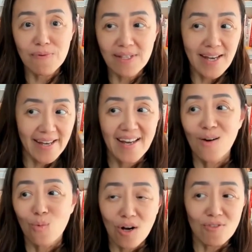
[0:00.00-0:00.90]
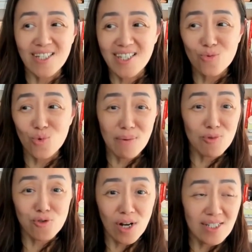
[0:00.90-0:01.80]
be like, well, this is what I'm
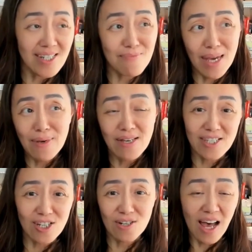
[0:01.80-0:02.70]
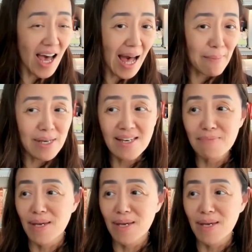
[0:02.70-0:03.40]
struggling. Maybe it's a habit.